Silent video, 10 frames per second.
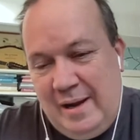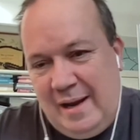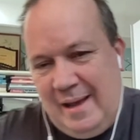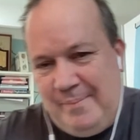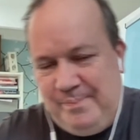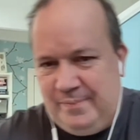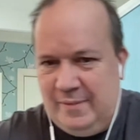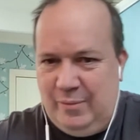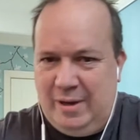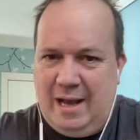When um,
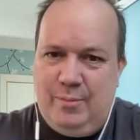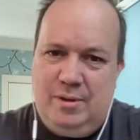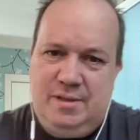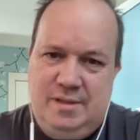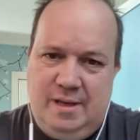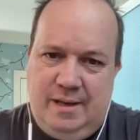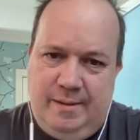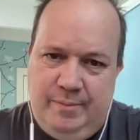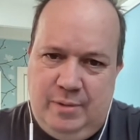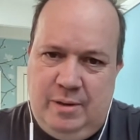when I was
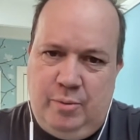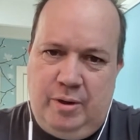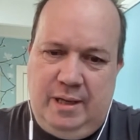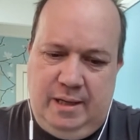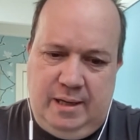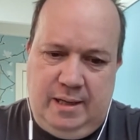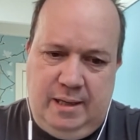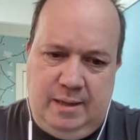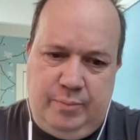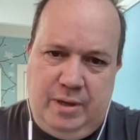uh, uh, working in a,
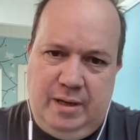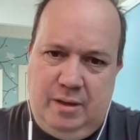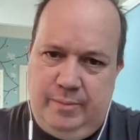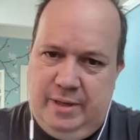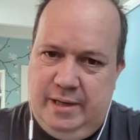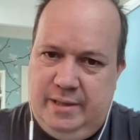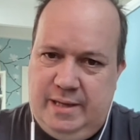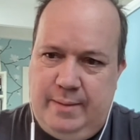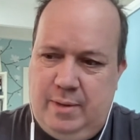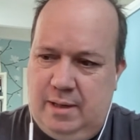in a printing company here in
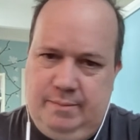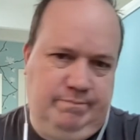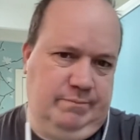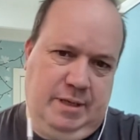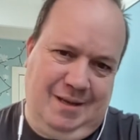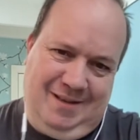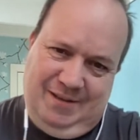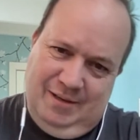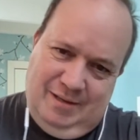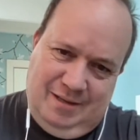Denmark,
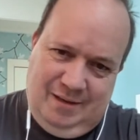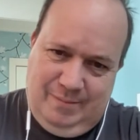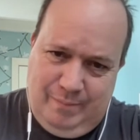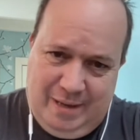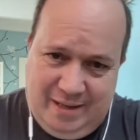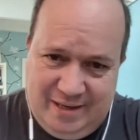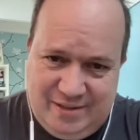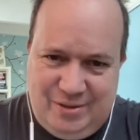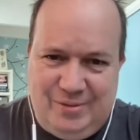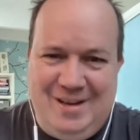uh, many
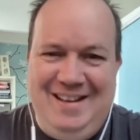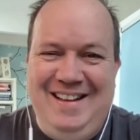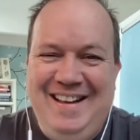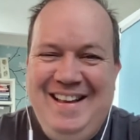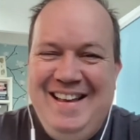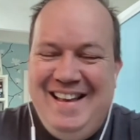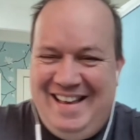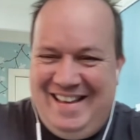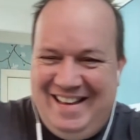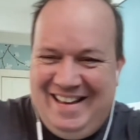years ago.
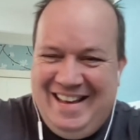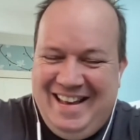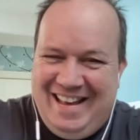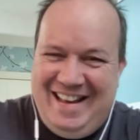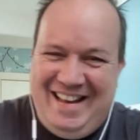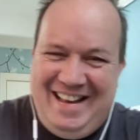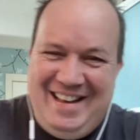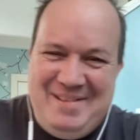Okay.